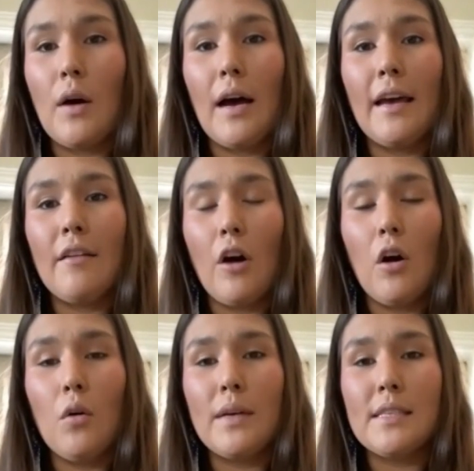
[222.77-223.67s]
so I have
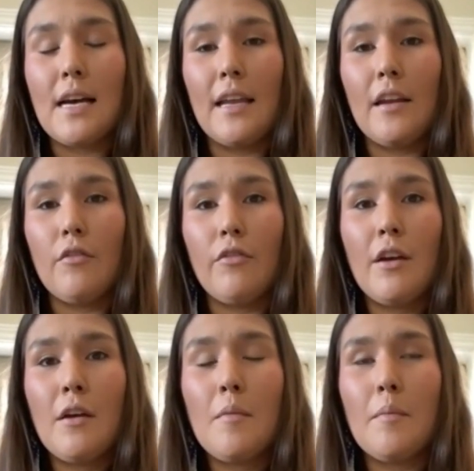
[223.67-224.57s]
always kind of
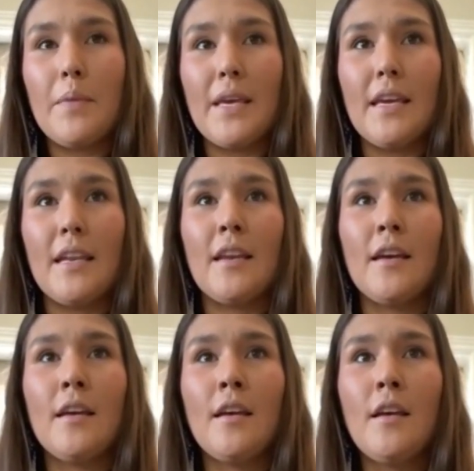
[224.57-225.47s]

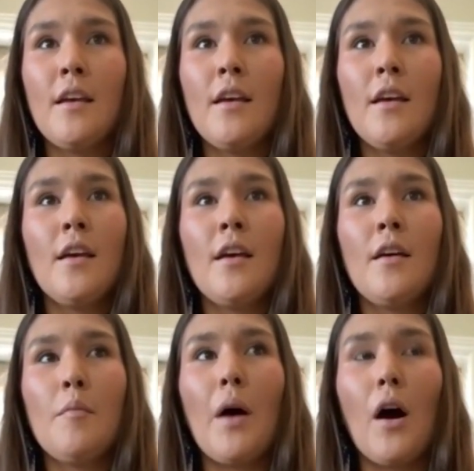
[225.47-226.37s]
been
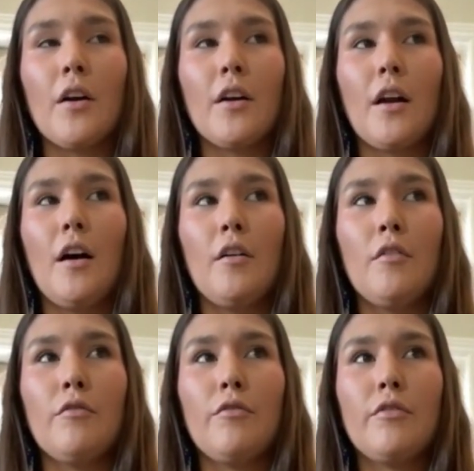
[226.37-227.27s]
part
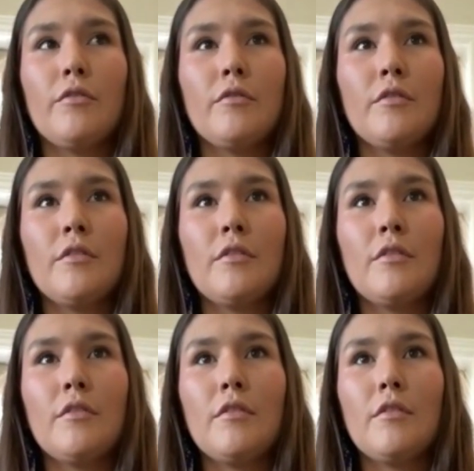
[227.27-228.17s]
of
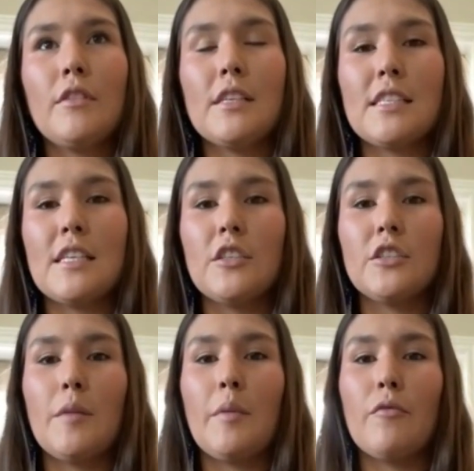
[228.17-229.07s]
this
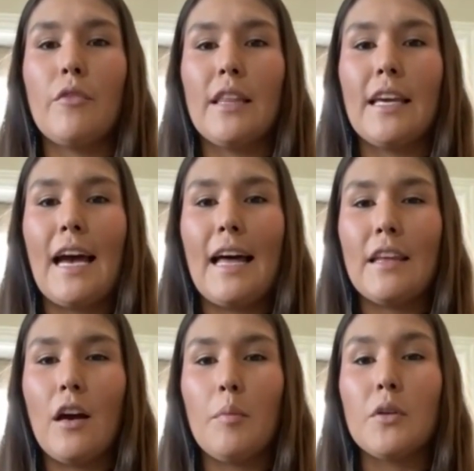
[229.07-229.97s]
leadership and really had
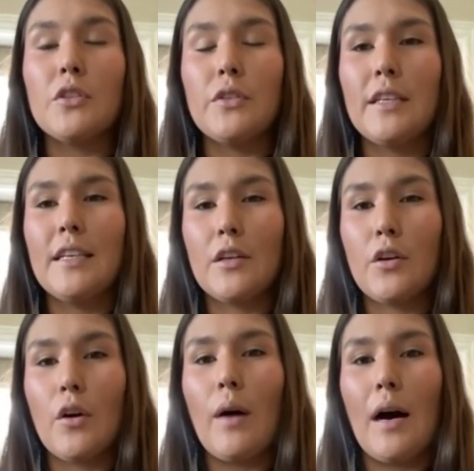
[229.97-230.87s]
the opportunity to
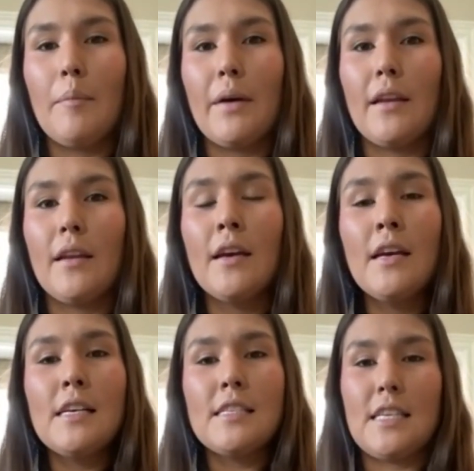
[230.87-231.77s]
grow up and
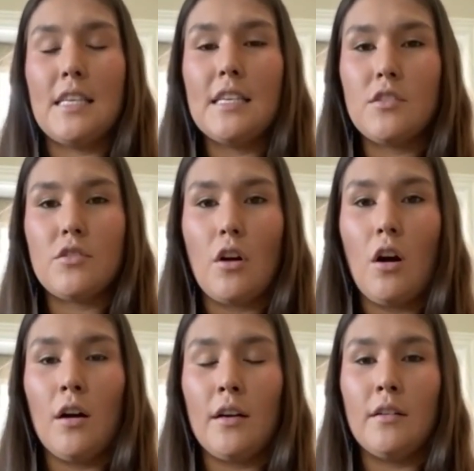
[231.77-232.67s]
see these
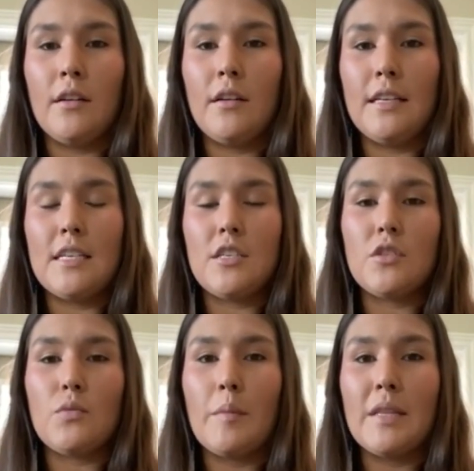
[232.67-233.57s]
strong
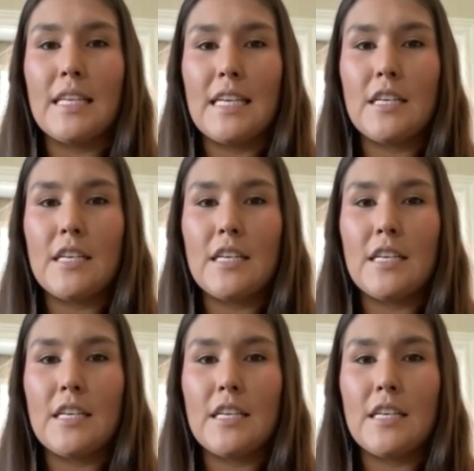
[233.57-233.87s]
Indigenous women